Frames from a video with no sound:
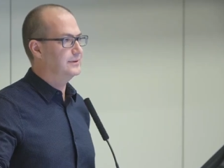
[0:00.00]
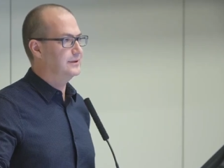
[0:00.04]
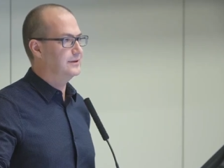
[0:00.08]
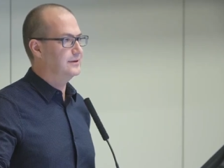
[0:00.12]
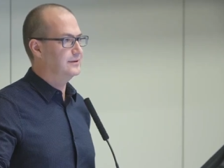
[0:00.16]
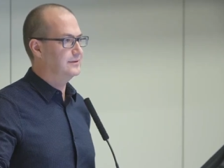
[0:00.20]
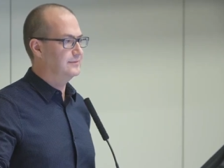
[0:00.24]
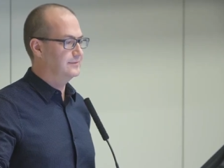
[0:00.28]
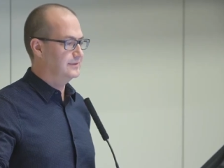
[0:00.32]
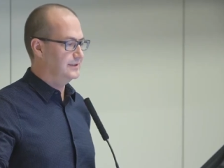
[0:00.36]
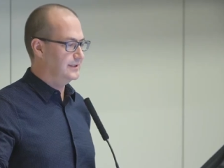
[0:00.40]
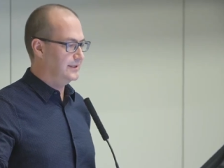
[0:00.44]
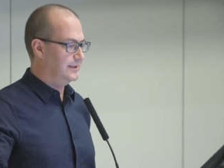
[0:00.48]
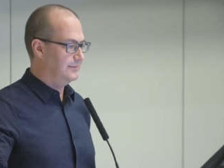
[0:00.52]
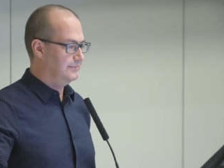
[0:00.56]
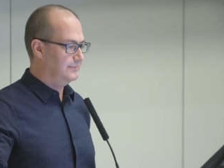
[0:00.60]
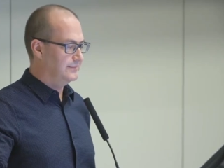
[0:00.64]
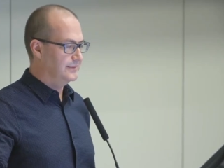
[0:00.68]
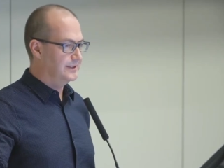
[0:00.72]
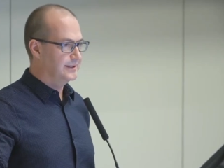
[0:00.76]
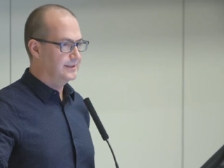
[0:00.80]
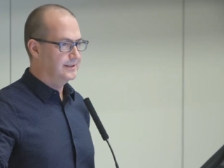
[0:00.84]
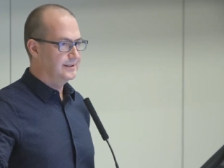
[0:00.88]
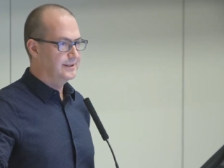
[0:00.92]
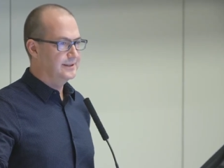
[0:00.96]
period of time.
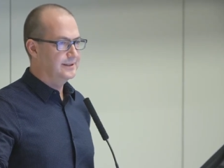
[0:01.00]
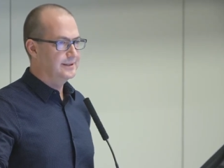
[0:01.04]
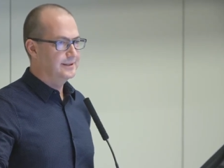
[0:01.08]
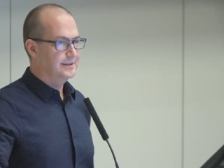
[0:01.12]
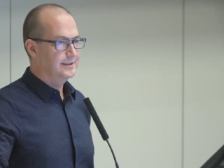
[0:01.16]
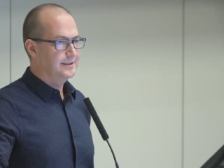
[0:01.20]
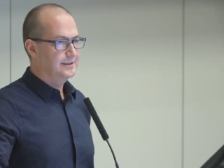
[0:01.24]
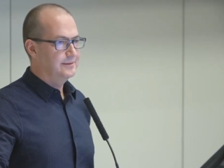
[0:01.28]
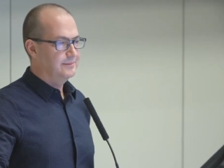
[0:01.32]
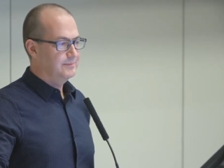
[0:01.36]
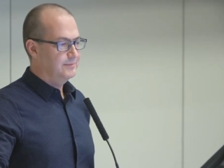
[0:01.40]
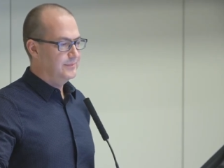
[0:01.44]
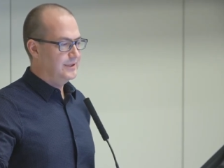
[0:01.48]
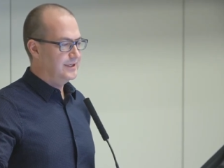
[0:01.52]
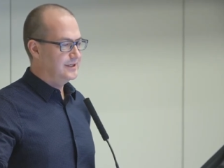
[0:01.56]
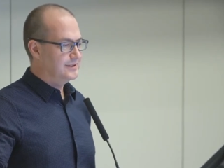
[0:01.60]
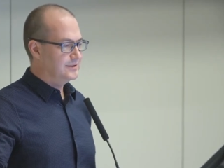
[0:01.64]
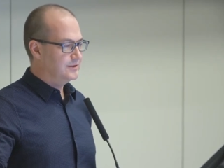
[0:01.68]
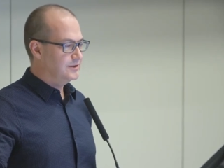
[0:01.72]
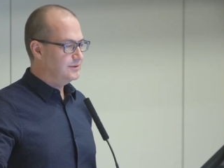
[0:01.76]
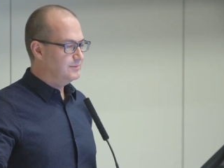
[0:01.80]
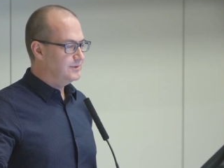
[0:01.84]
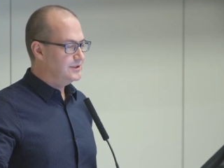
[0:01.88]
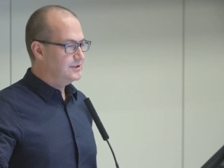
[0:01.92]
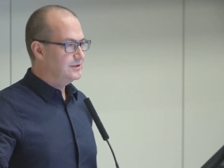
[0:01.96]
But
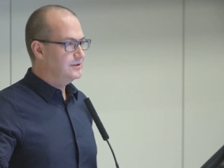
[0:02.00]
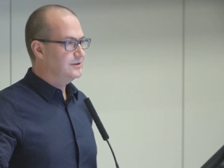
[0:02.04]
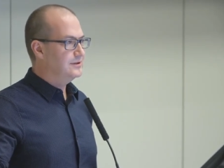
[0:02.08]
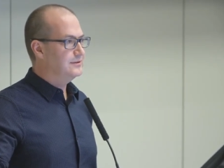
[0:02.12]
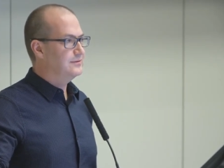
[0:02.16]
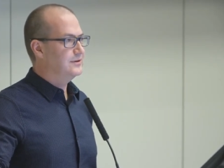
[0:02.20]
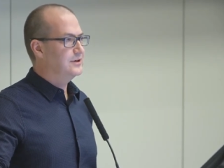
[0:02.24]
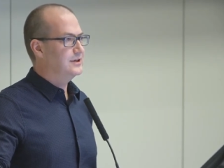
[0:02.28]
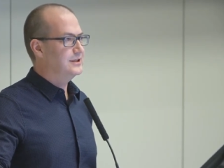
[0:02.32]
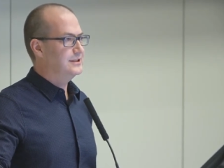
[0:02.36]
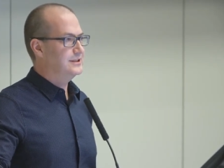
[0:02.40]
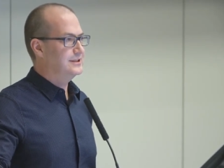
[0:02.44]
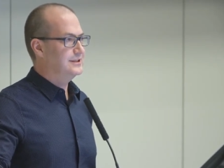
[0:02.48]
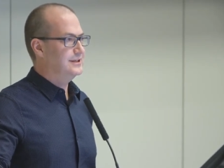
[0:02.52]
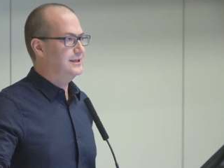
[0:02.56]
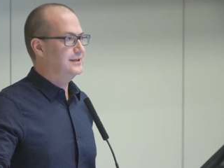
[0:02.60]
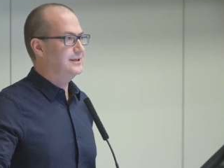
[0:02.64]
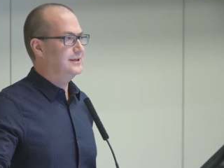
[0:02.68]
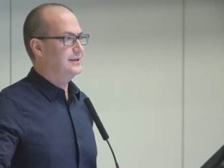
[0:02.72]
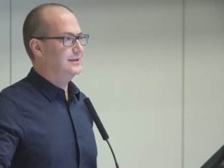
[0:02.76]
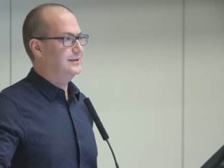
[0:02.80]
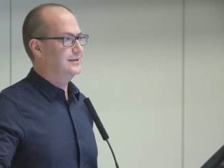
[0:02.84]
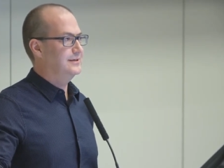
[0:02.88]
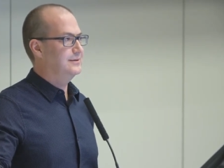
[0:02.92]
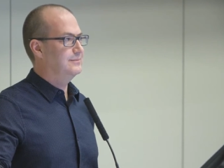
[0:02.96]
it's almost universally